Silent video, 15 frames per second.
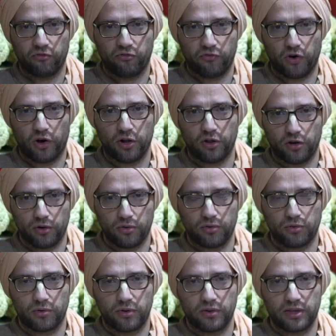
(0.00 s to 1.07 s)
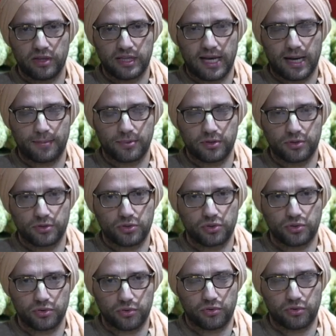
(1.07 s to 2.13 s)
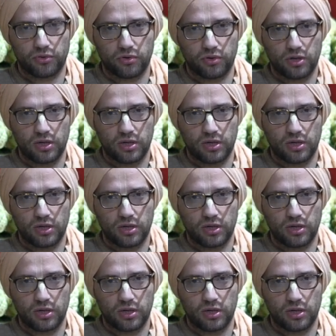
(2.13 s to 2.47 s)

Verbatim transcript: follow the absolute truth,